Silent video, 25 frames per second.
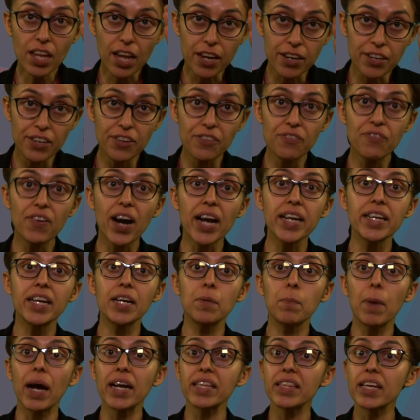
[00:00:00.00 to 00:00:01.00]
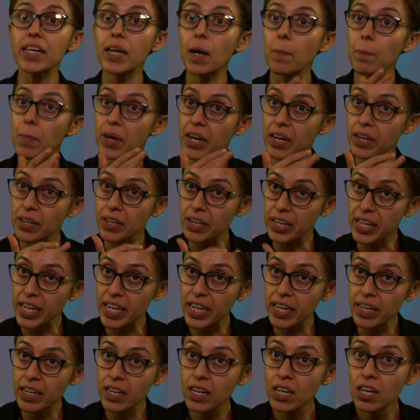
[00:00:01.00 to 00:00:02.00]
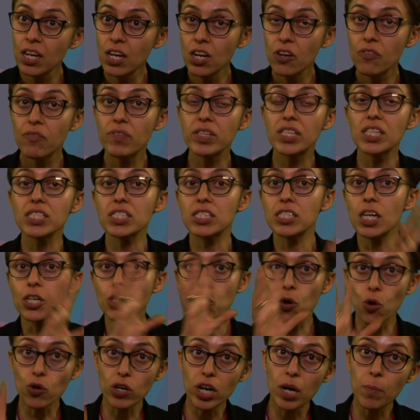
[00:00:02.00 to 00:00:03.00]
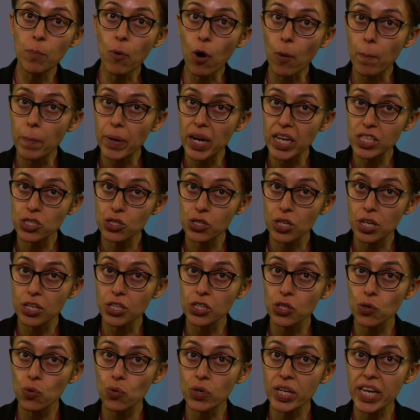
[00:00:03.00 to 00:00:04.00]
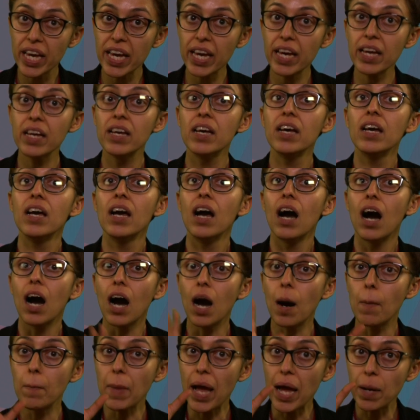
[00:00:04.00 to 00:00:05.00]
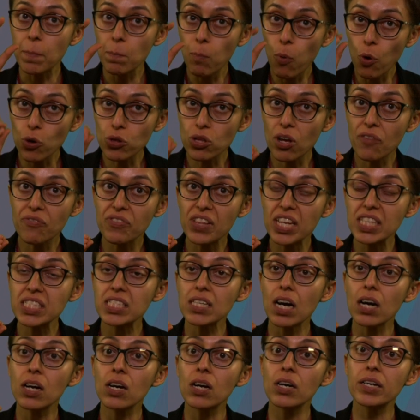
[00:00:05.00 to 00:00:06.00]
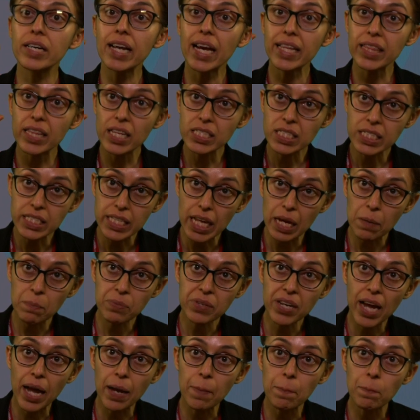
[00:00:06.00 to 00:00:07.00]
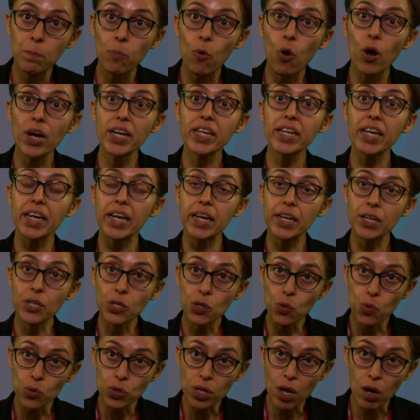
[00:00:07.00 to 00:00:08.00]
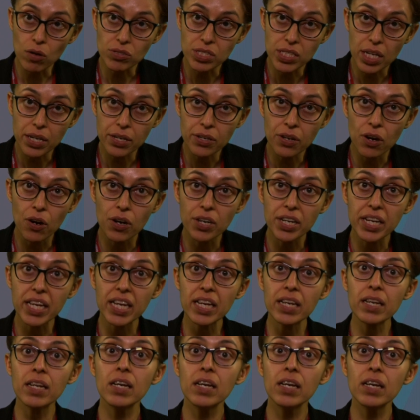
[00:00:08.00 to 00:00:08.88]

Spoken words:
divided by the number in green, which is the total population in UK. And both of these occurred at the same time point in 2013.